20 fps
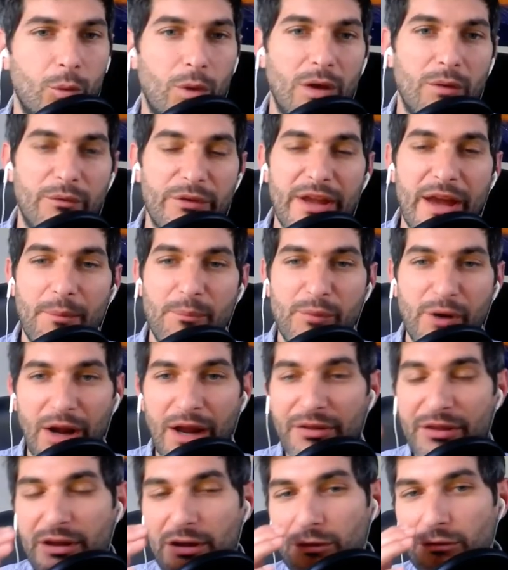Well, yeah, pr- I
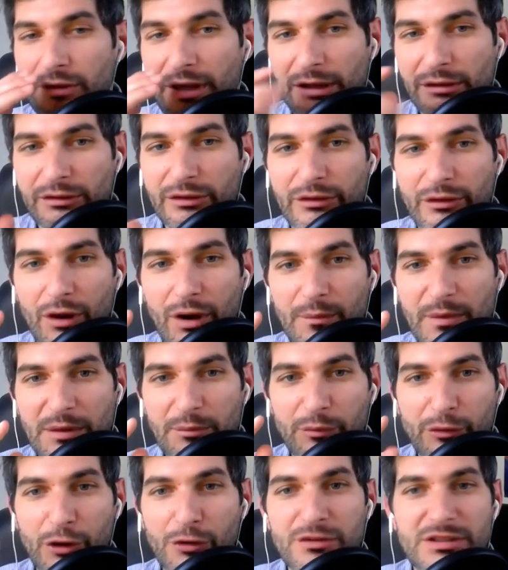think you nailed it though. I mean,
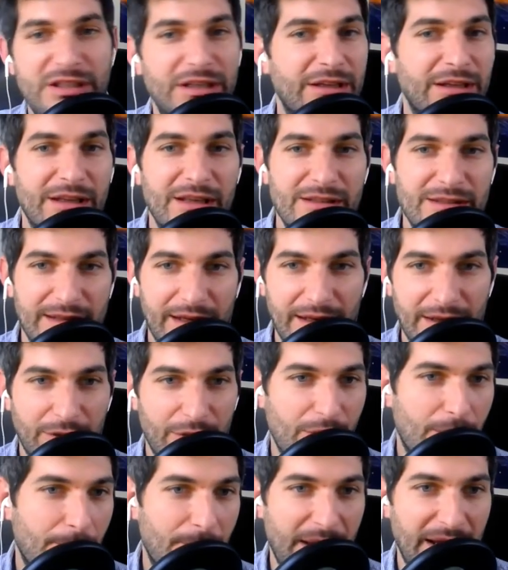protein is like
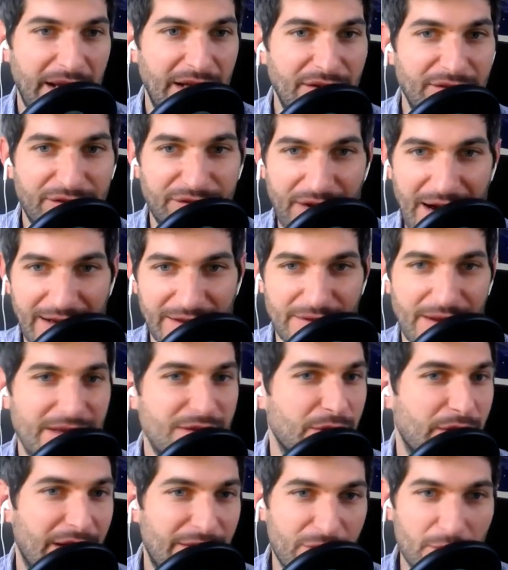the main factor. That's
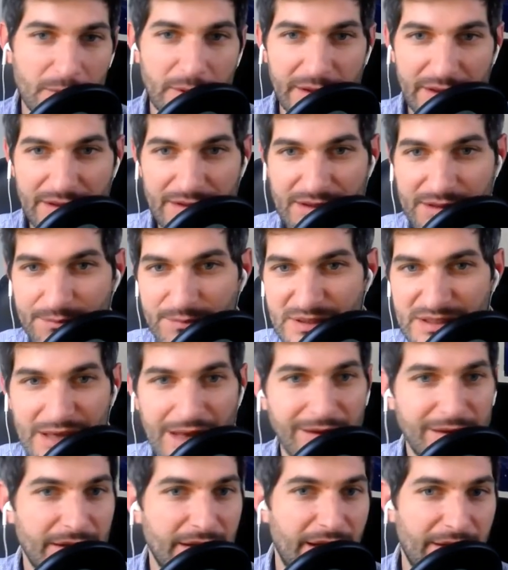what mm-hmm. everybody's
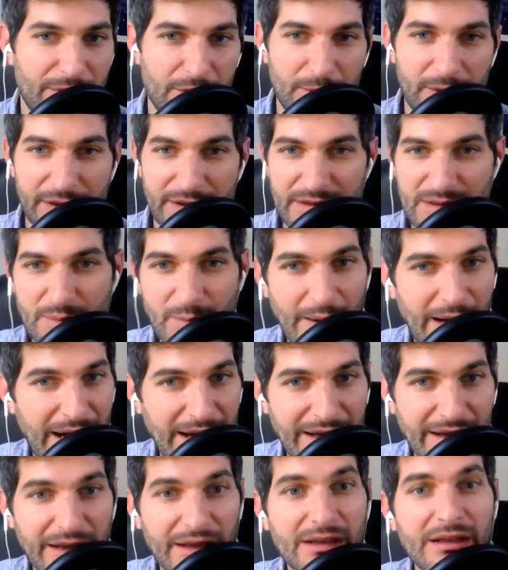selling, everybody's
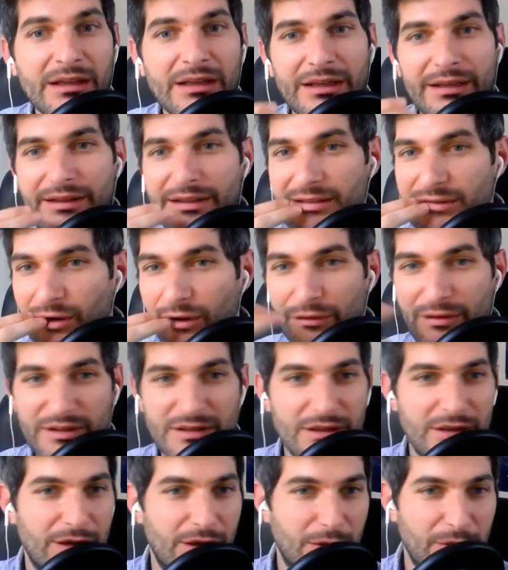buying. Mm-hmm. Is all these,
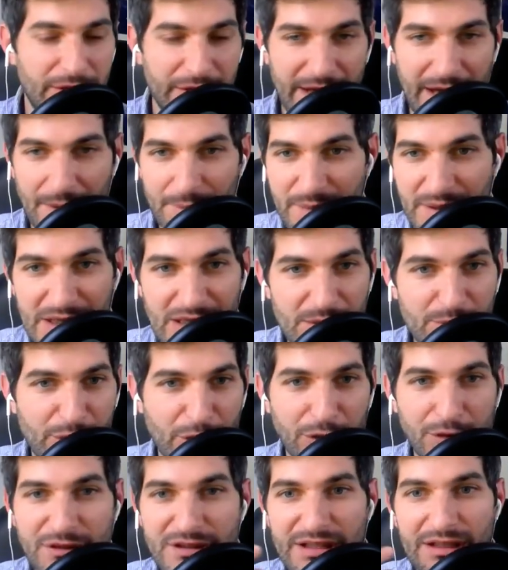you know, yeah, pea
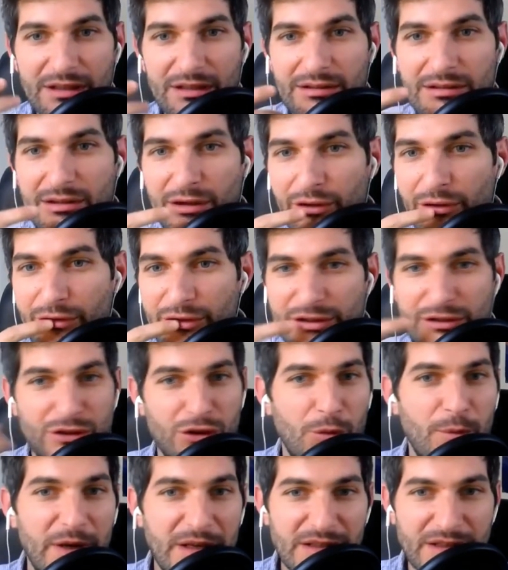proteins. All there's
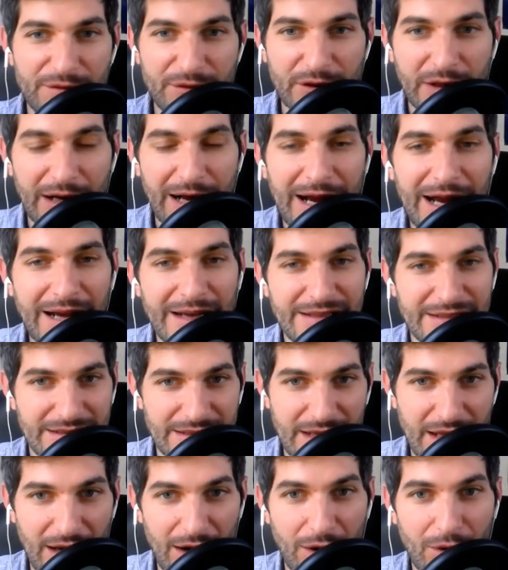so many different kinds
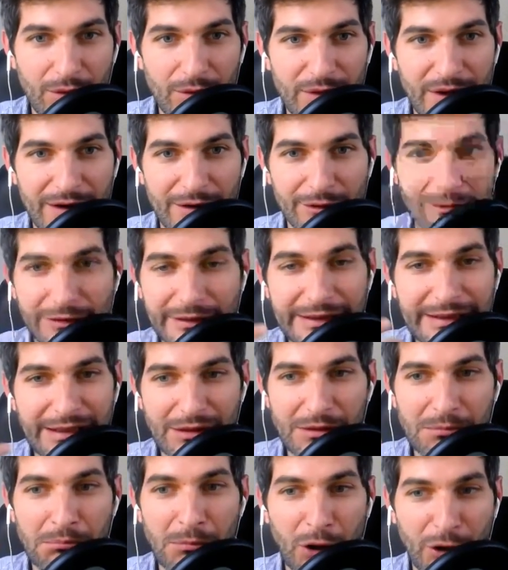now that are
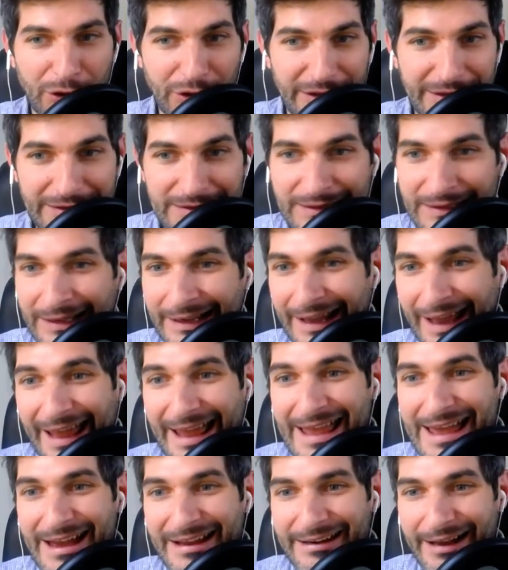leading the market.
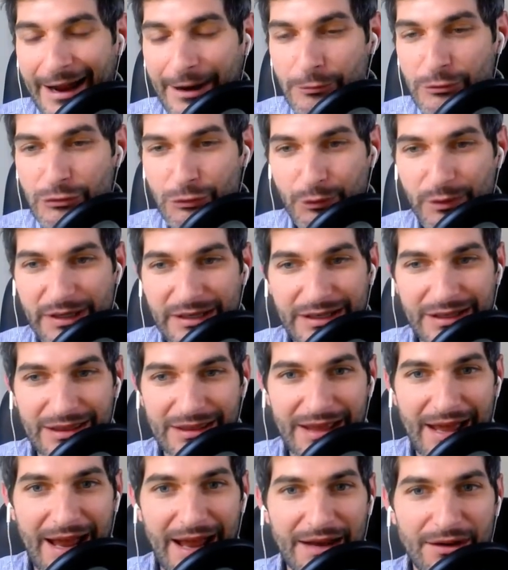And I was reading
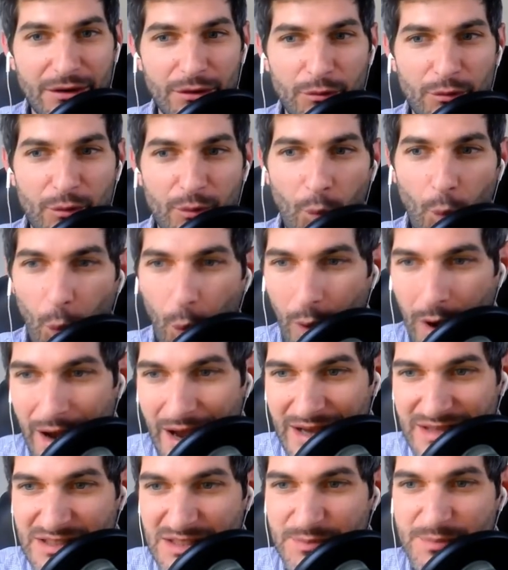that
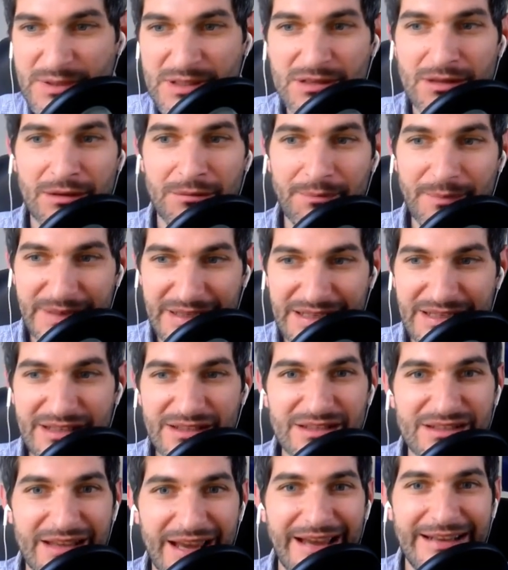wasps,
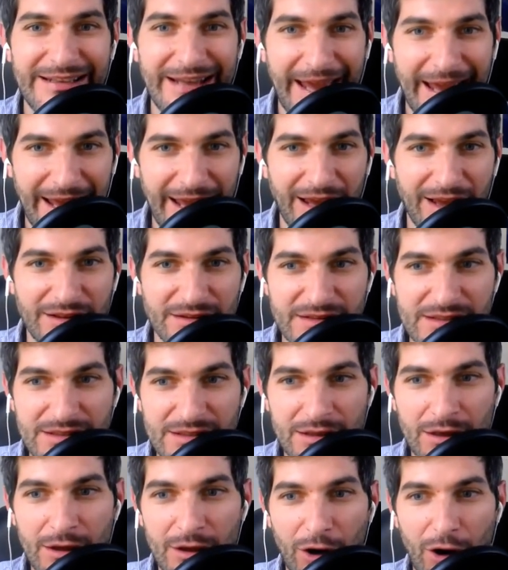bees, and
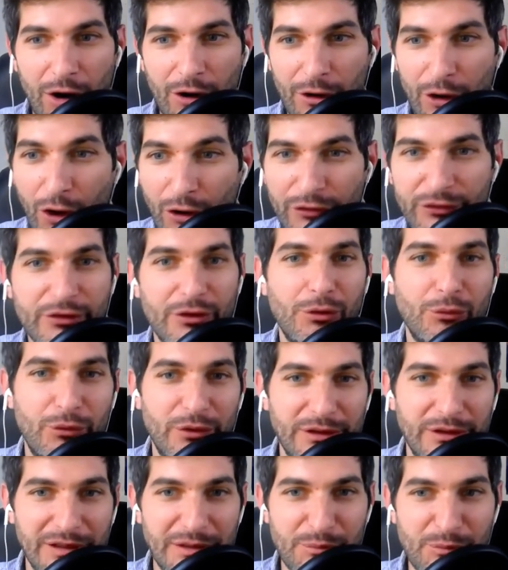ants are also
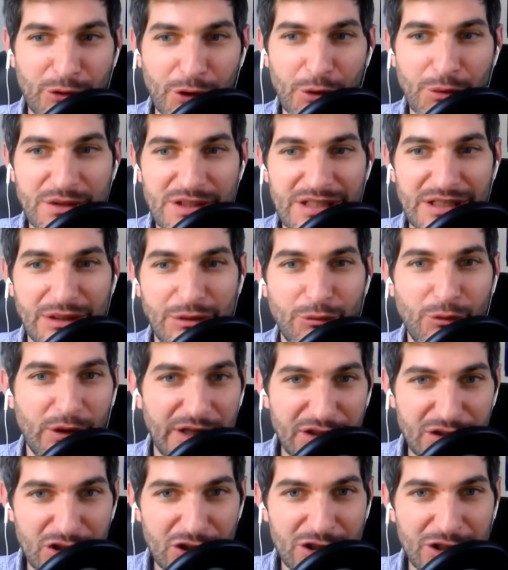really protein
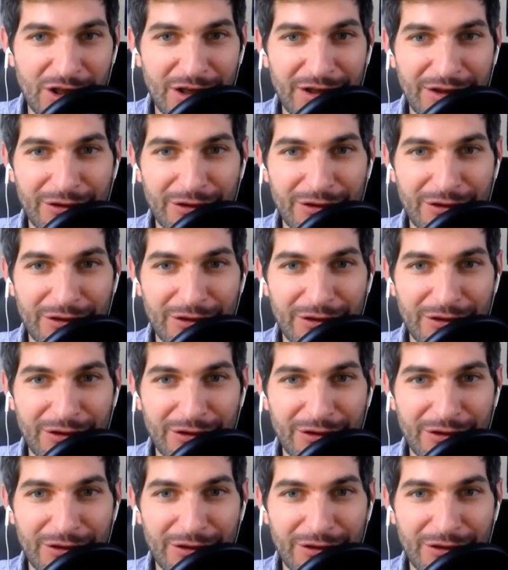rich.